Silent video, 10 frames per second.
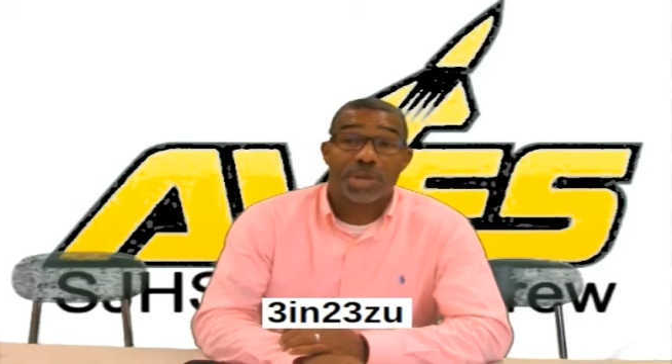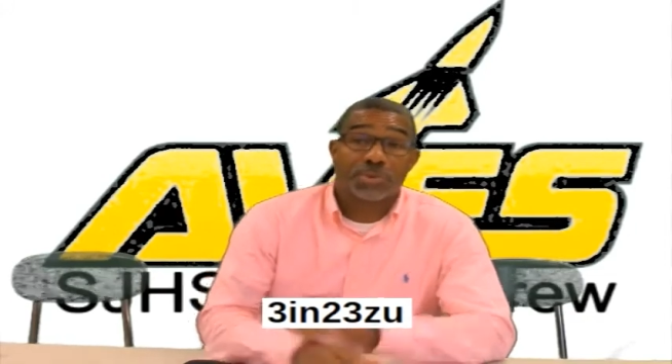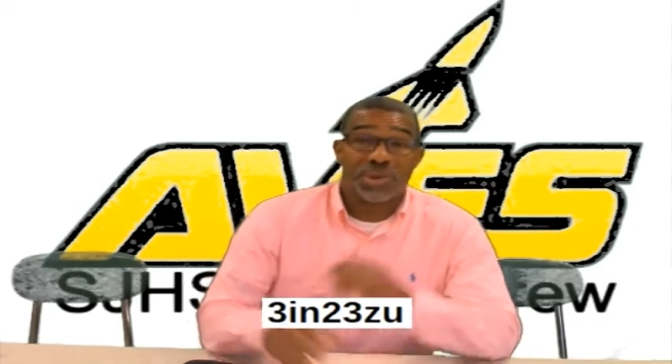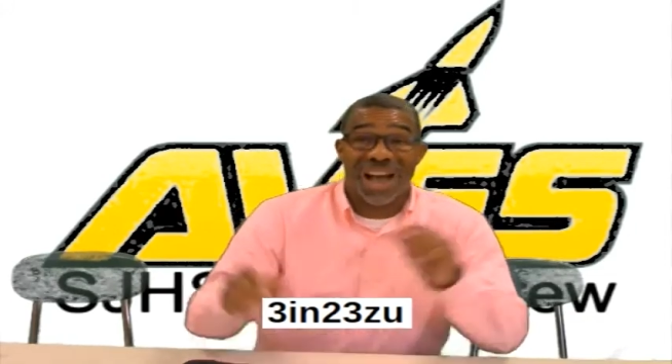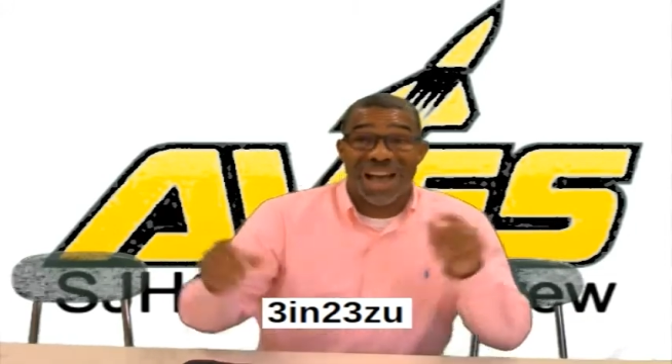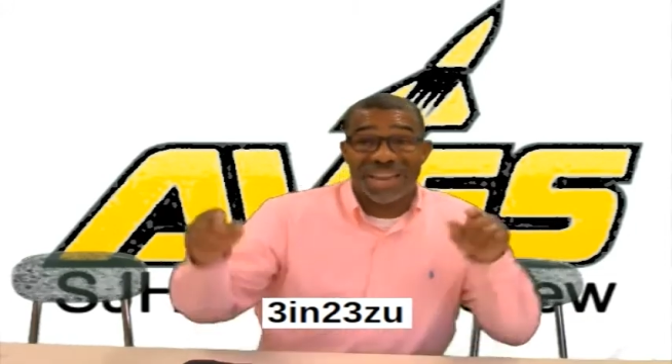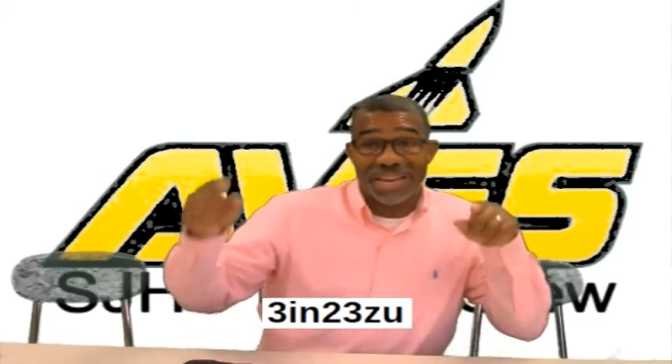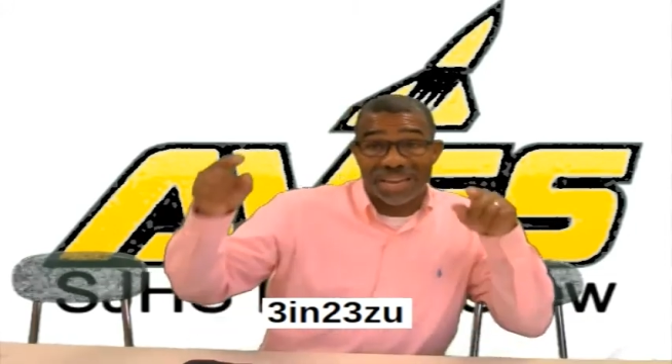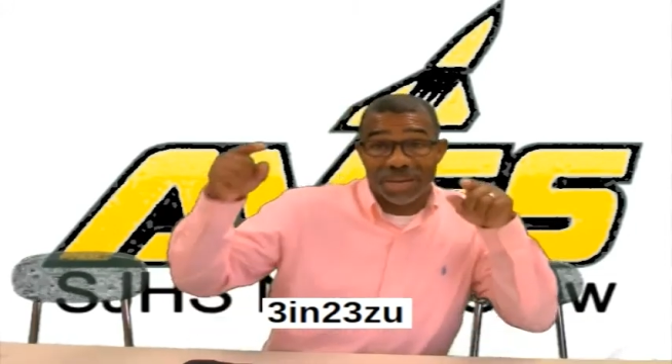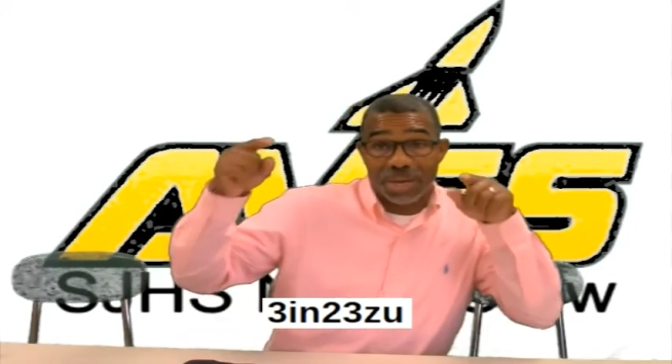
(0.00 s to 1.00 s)

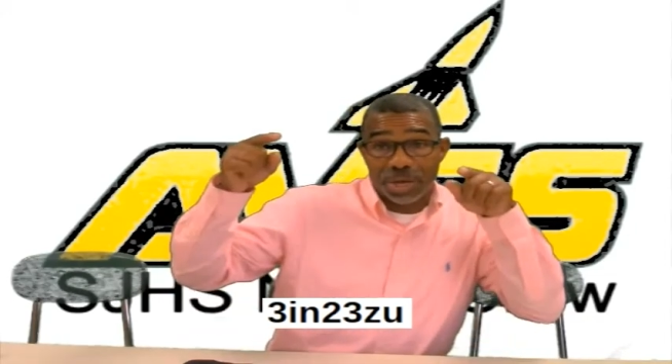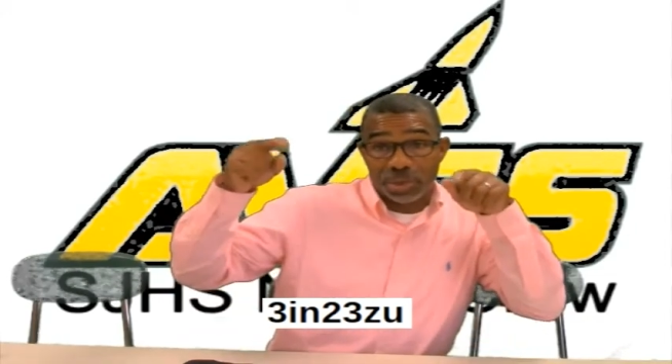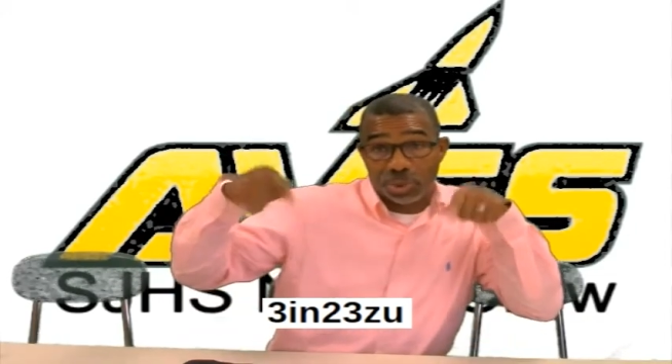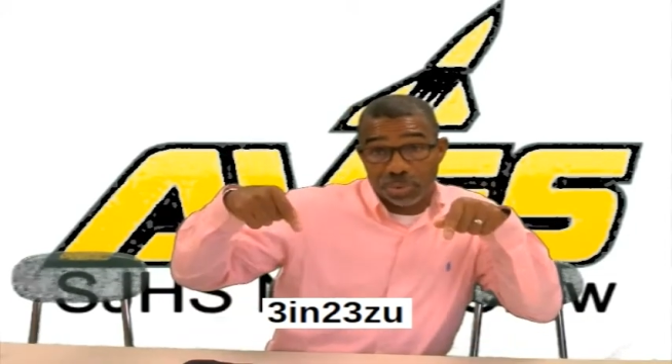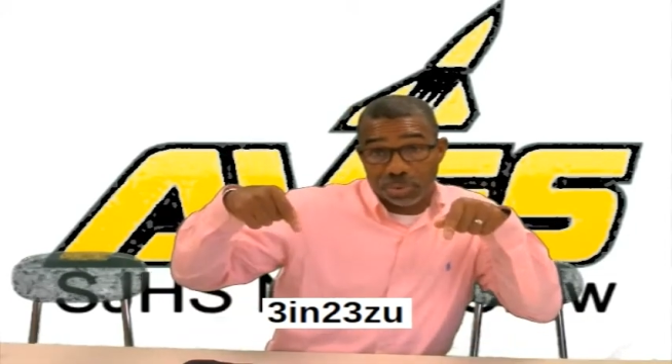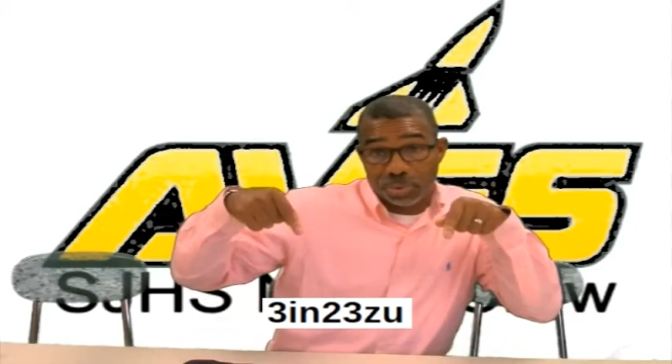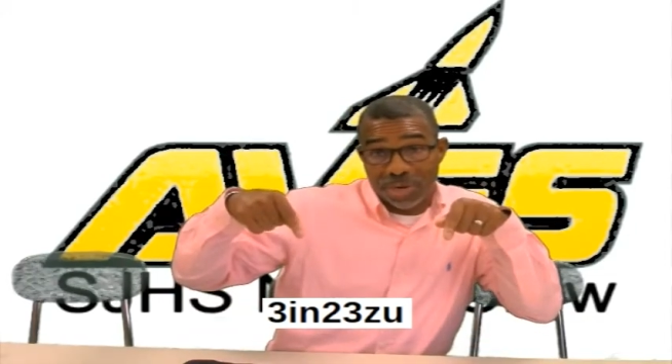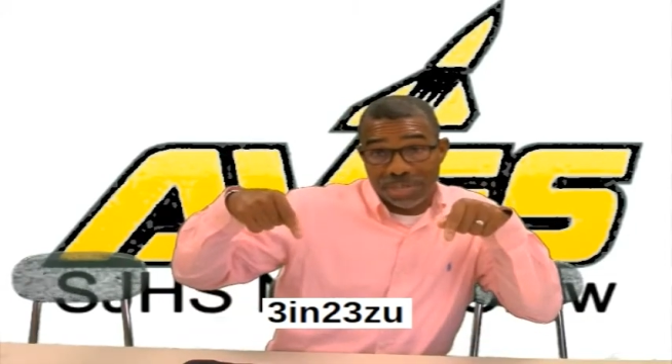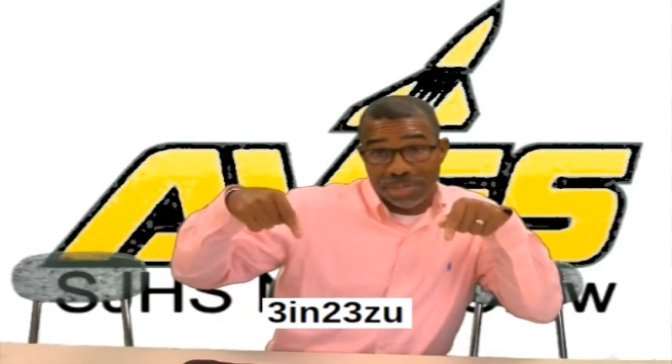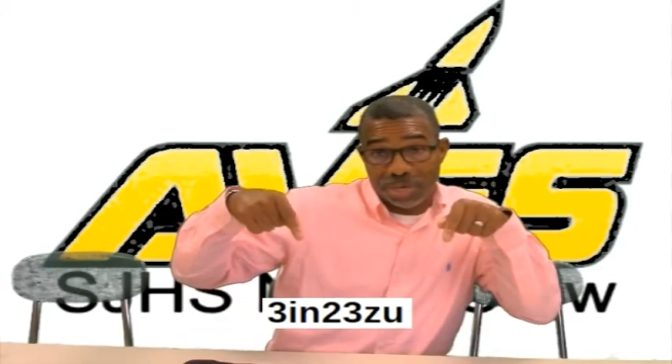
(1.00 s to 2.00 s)

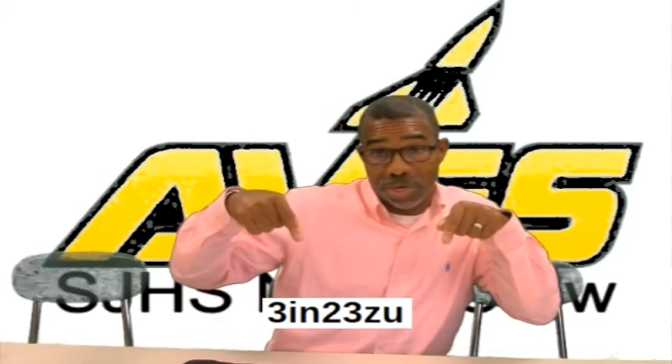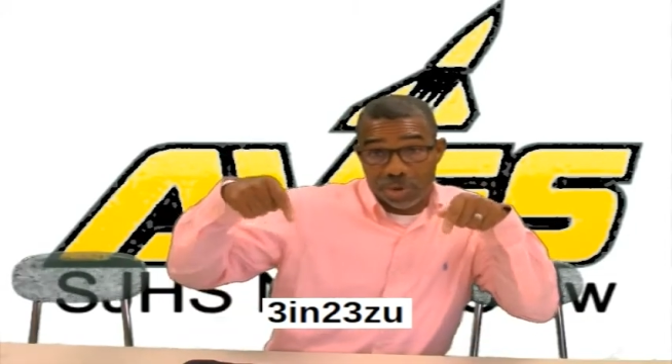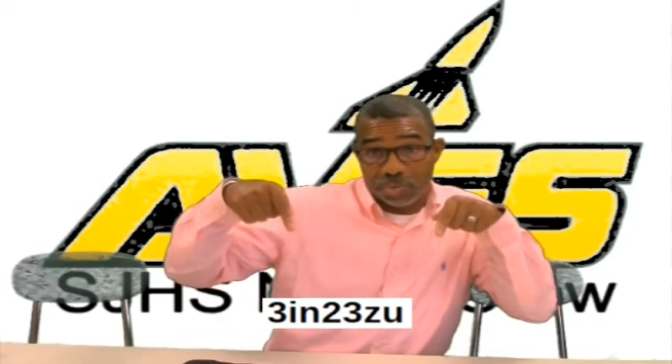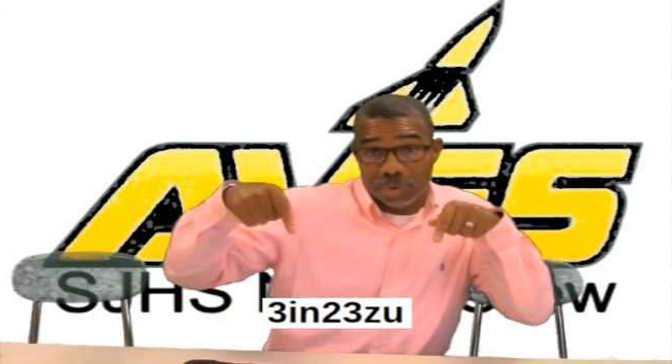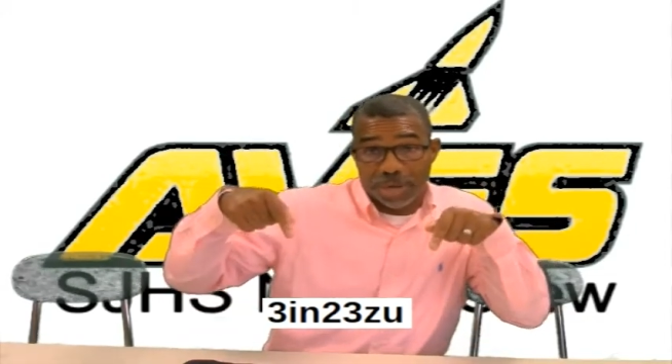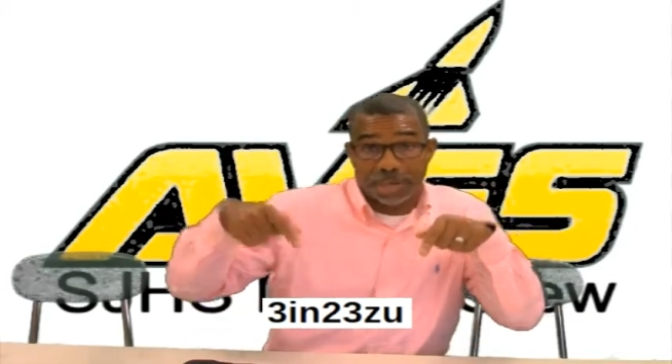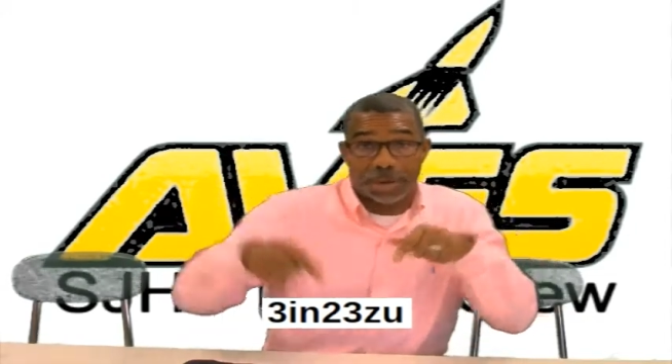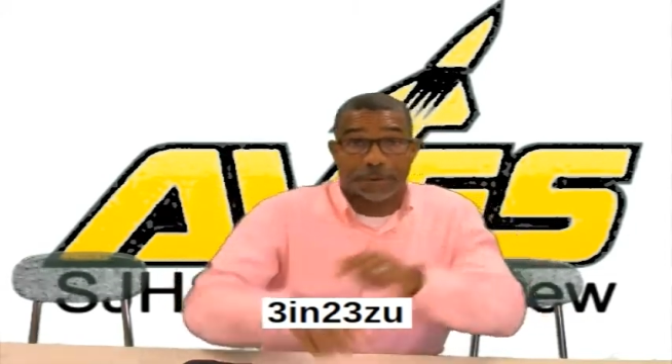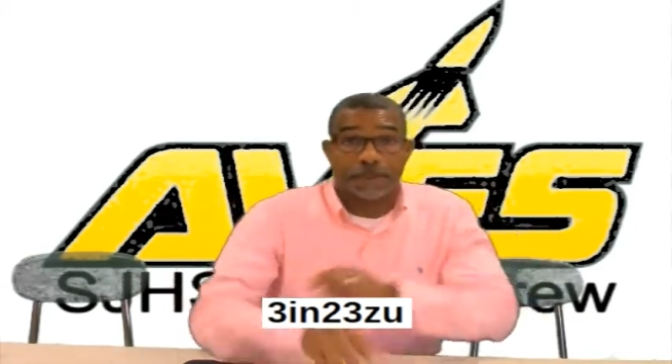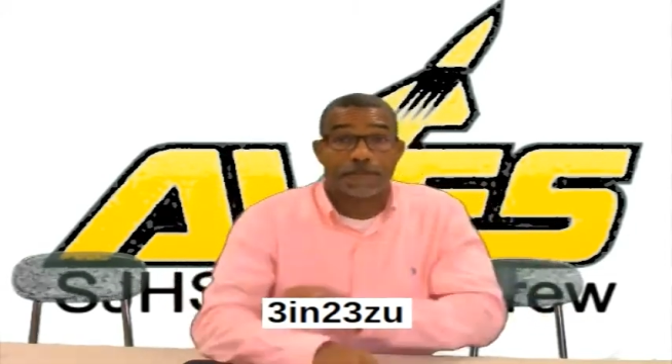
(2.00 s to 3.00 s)
3IN23ZU right
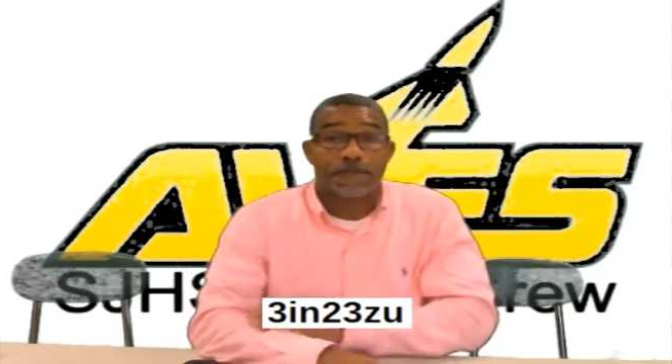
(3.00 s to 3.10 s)
there.